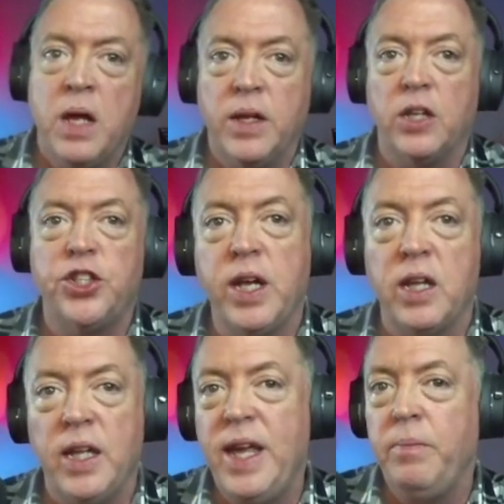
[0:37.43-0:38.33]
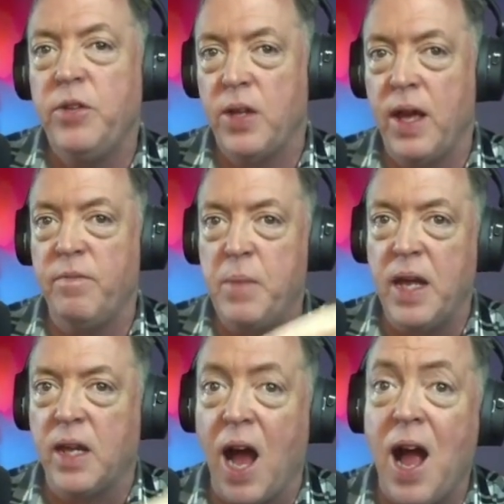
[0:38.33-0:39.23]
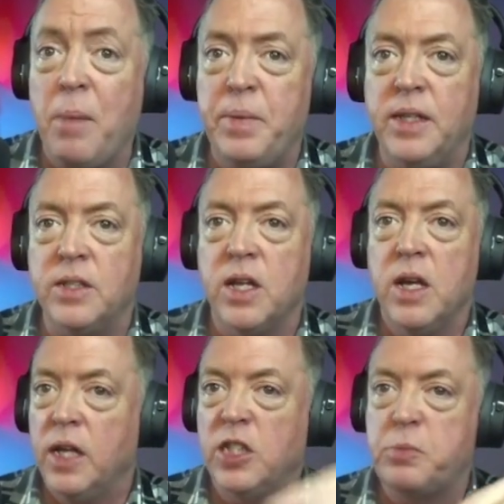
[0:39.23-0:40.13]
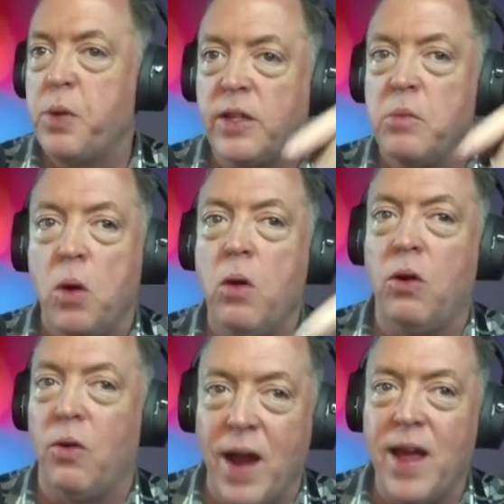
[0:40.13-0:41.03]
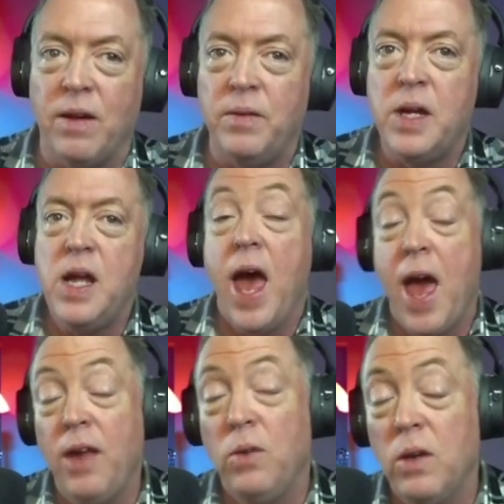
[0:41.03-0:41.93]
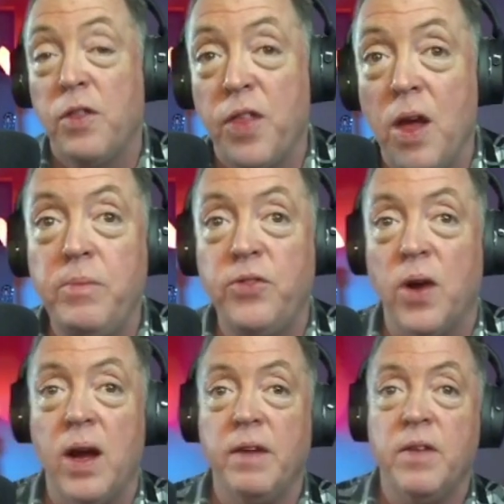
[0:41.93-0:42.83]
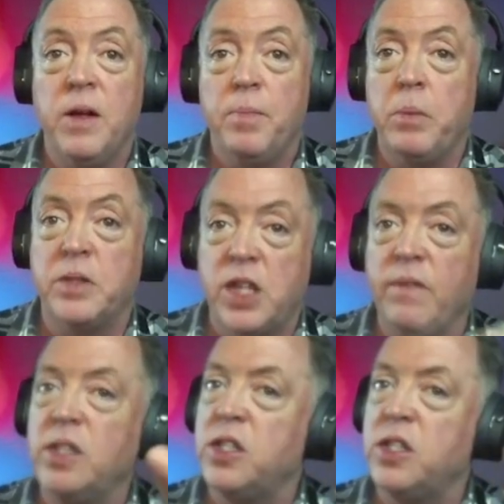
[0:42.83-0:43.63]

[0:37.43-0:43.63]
Now, she claimed to have made copies and spread them all around and on a thumb drive that was given to